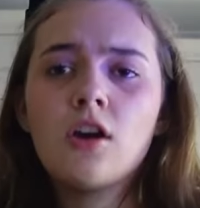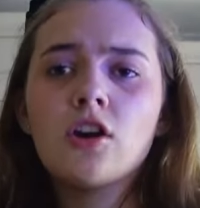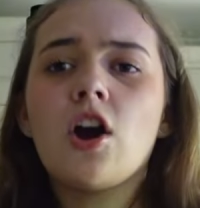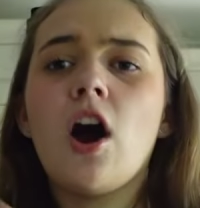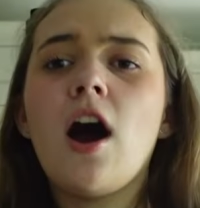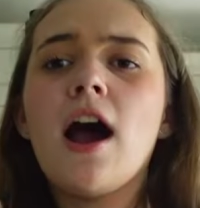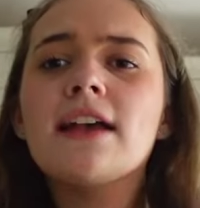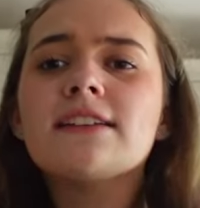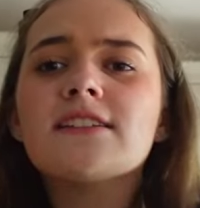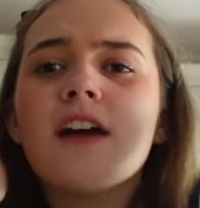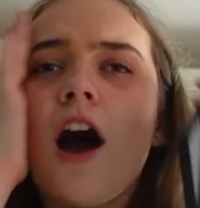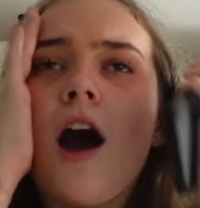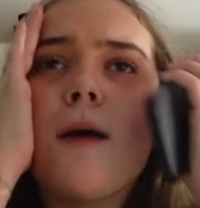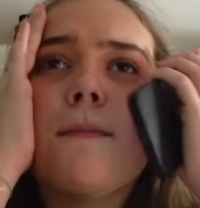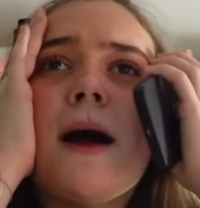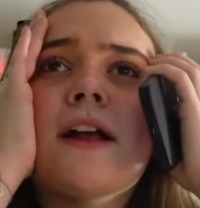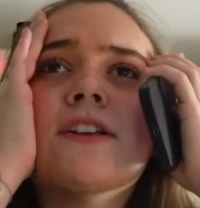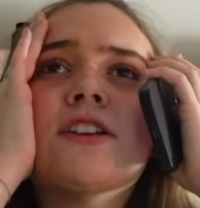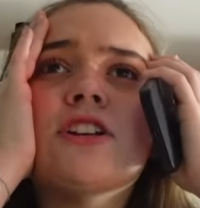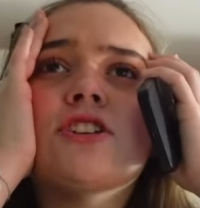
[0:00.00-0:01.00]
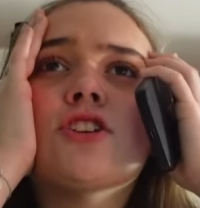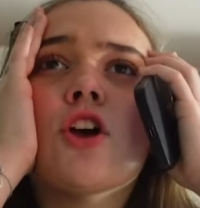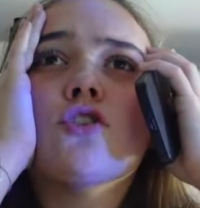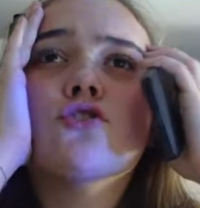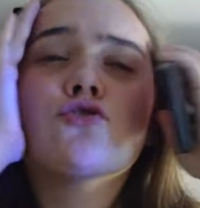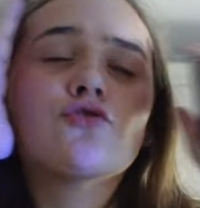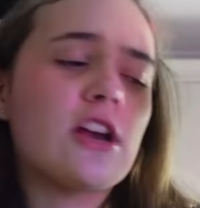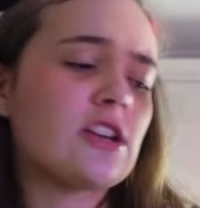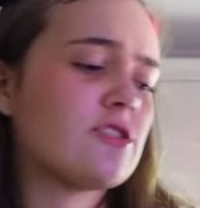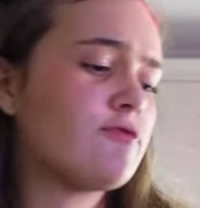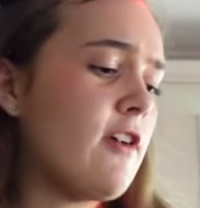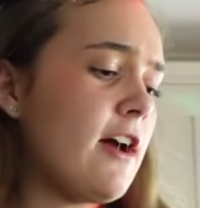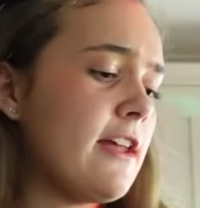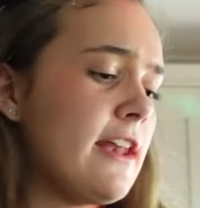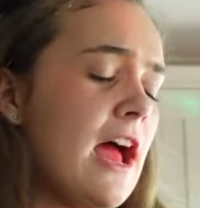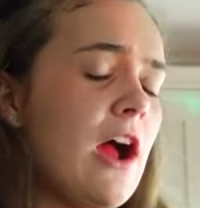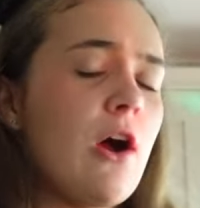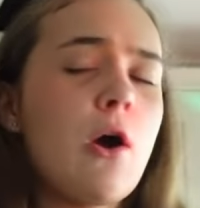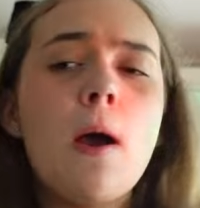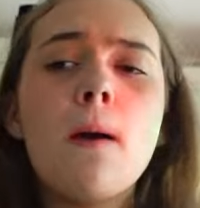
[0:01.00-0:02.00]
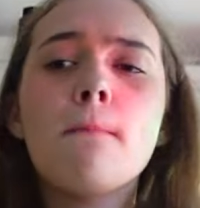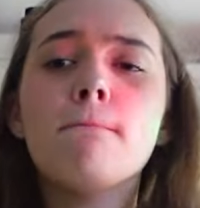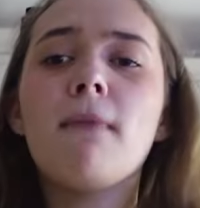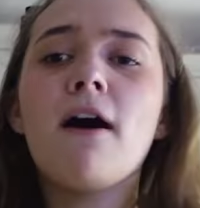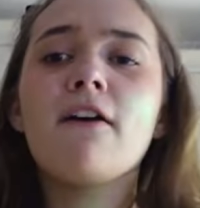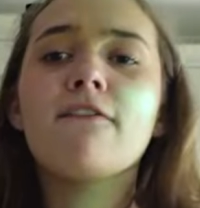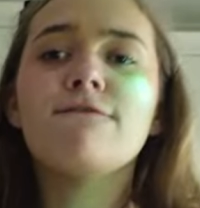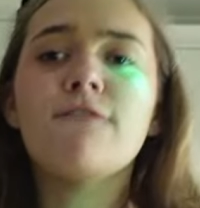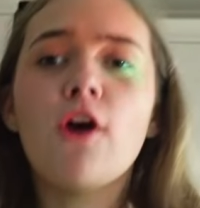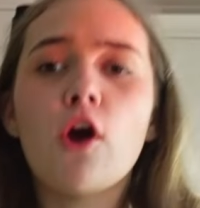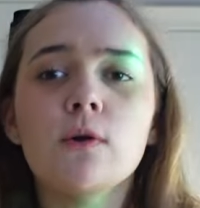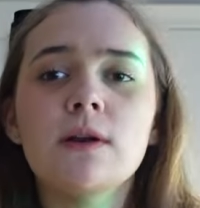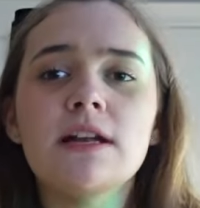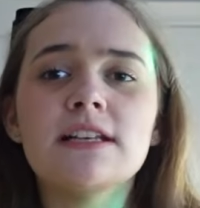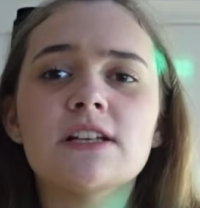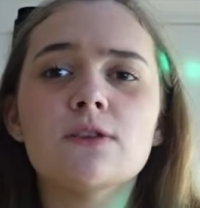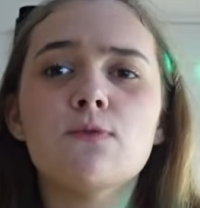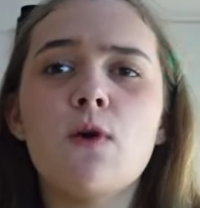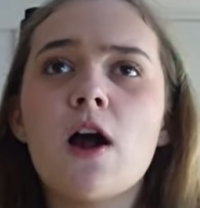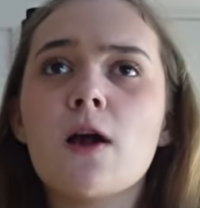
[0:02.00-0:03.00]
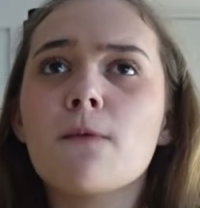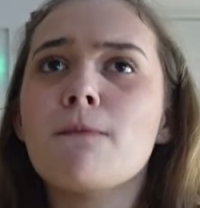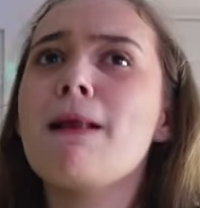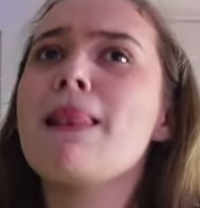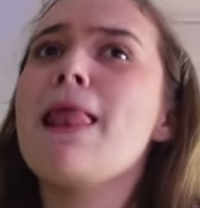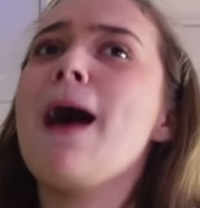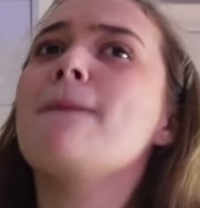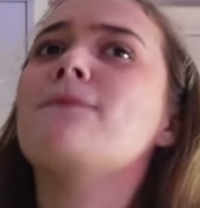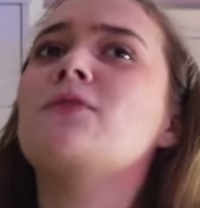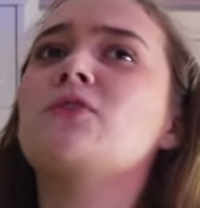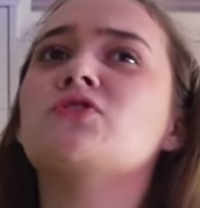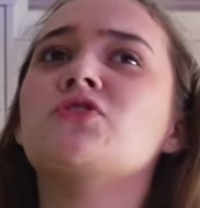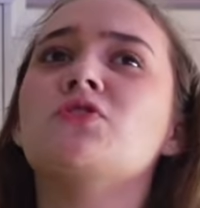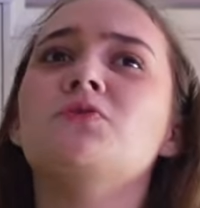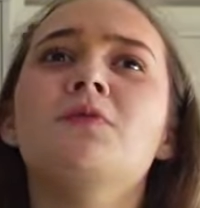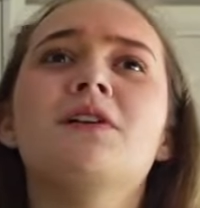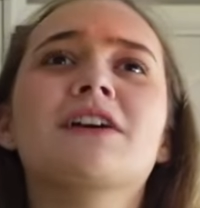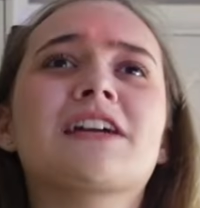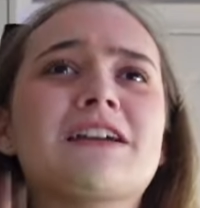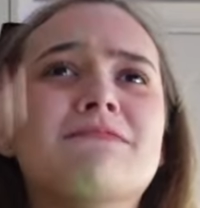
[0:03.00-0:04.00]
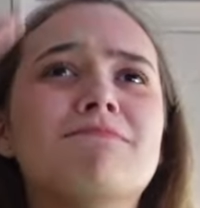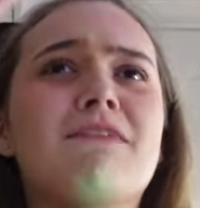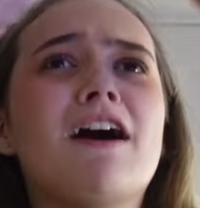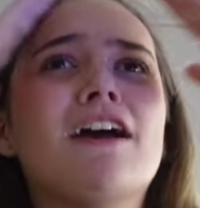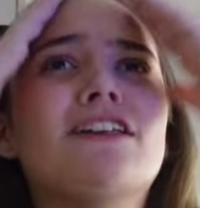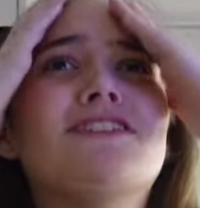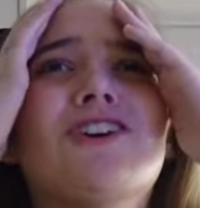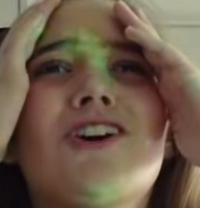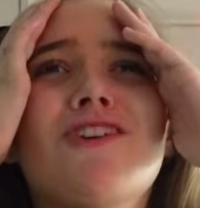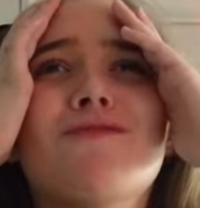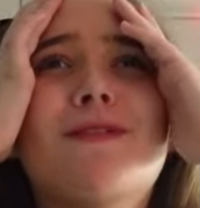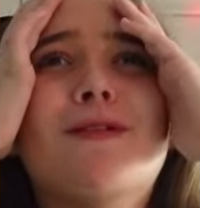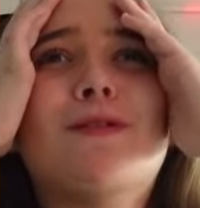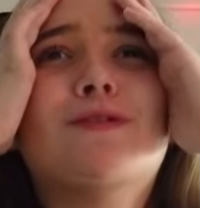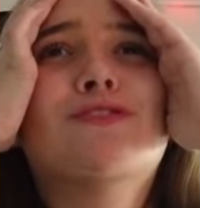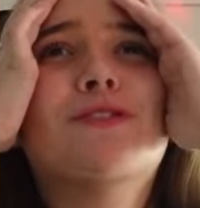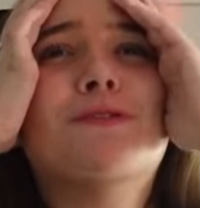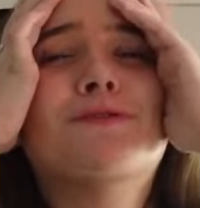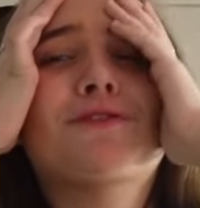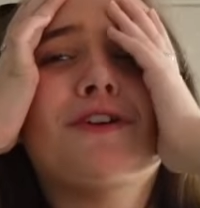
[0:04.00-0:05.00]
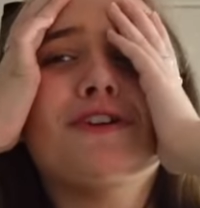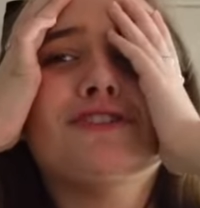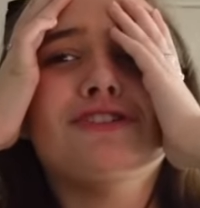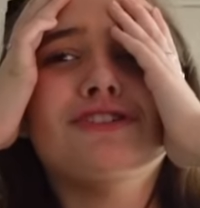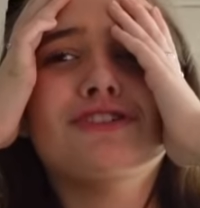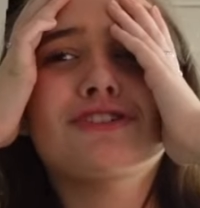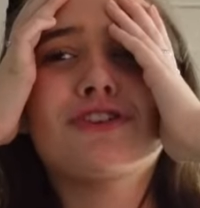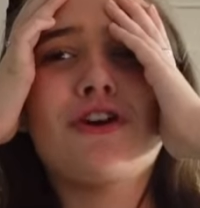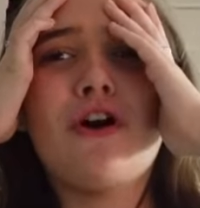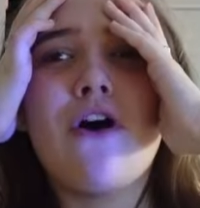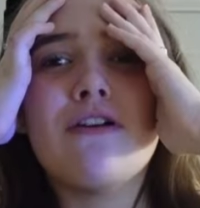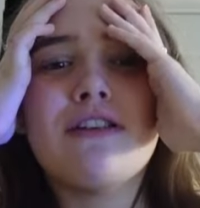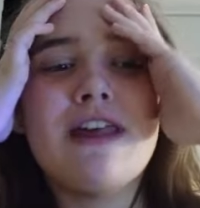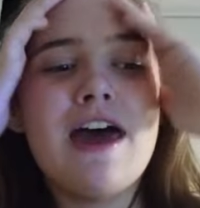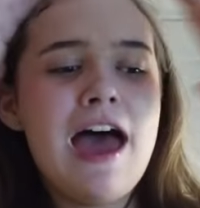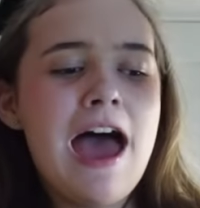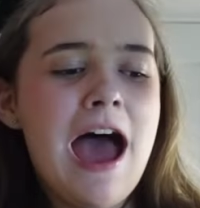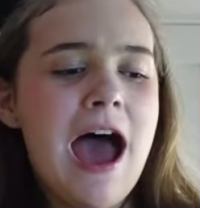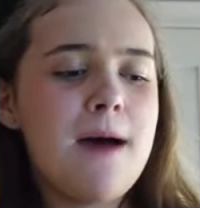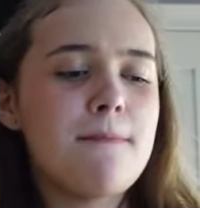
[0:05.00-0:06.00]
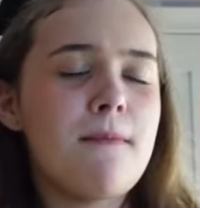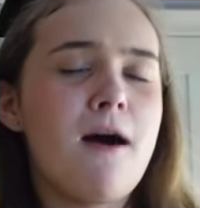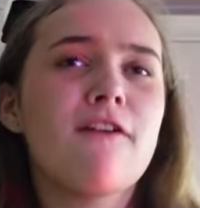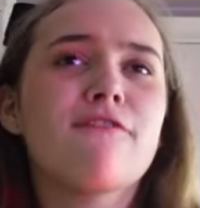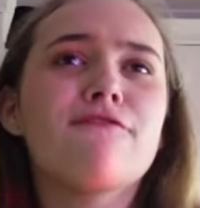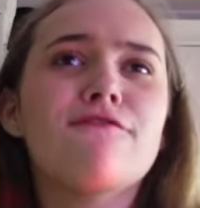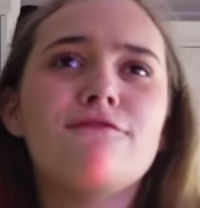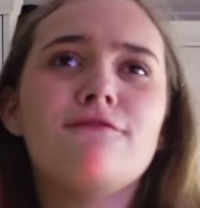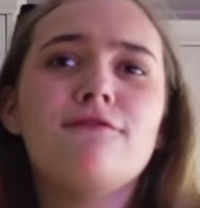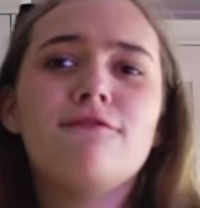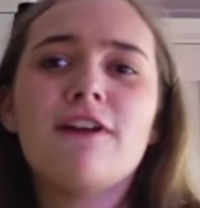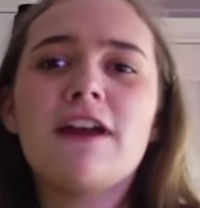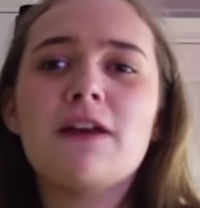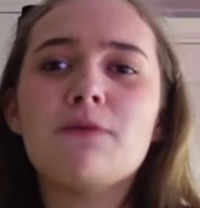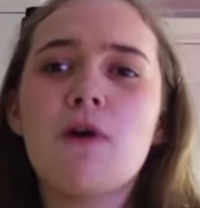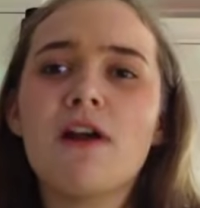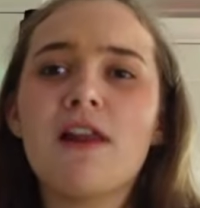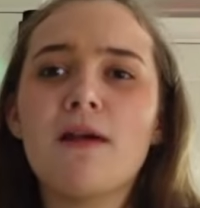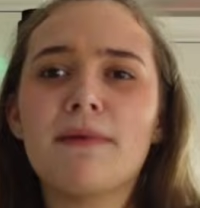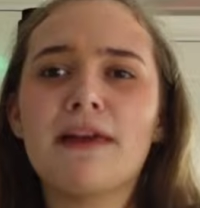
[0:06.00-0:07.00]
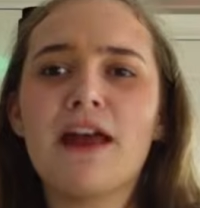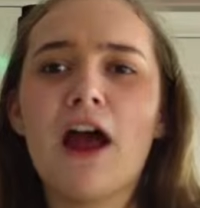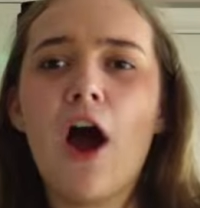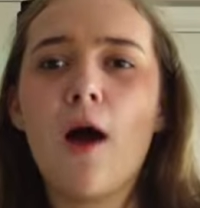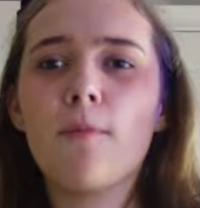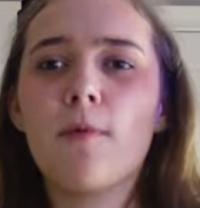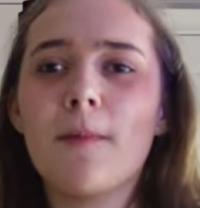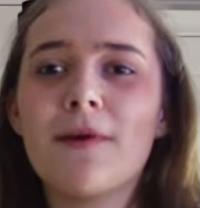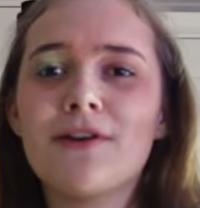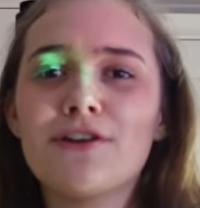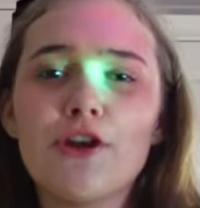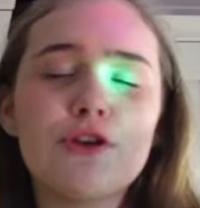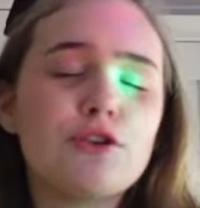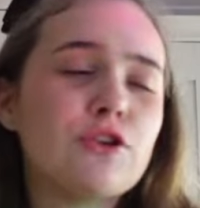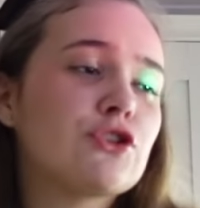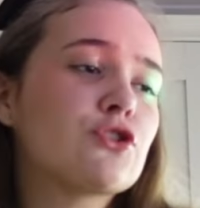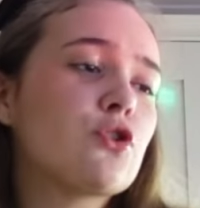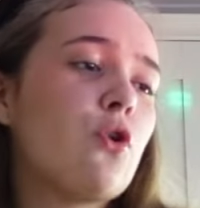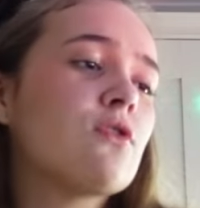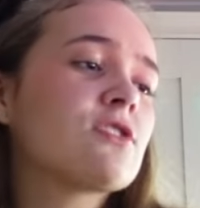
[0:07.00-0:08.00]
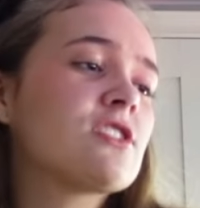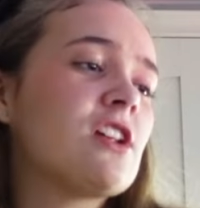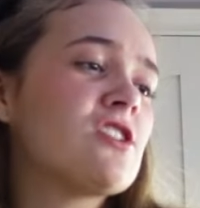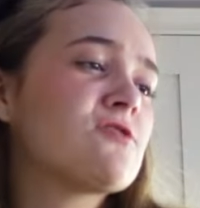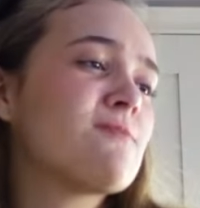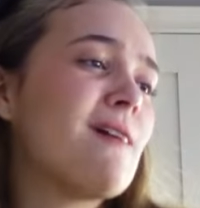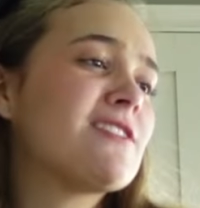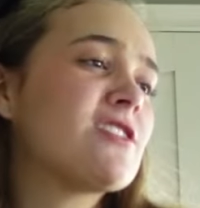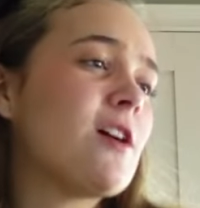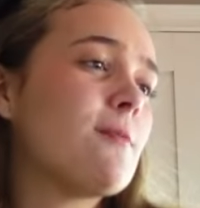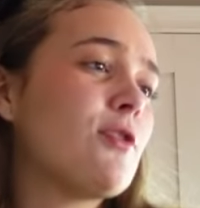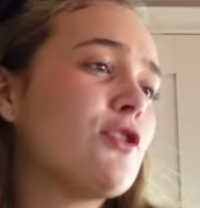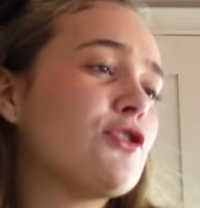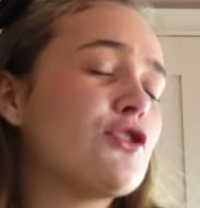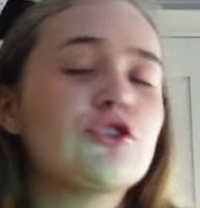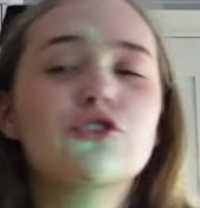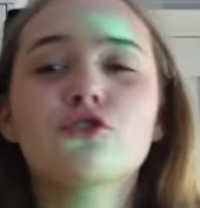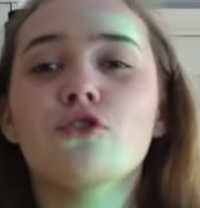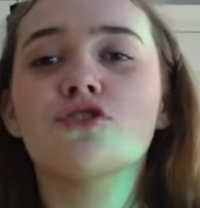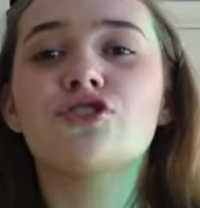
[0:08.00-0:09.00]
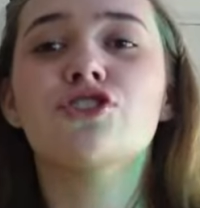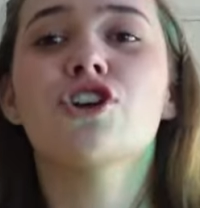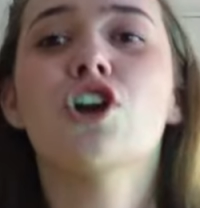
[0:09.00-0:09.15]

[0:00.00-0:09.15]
Guys, I'm actually so stressed right now. My phone isn't working, my laptop's not working, my Adobe subscription is gone, and my thing won't let me upload my YouTube shorts, I was meant to upload YouTube shorts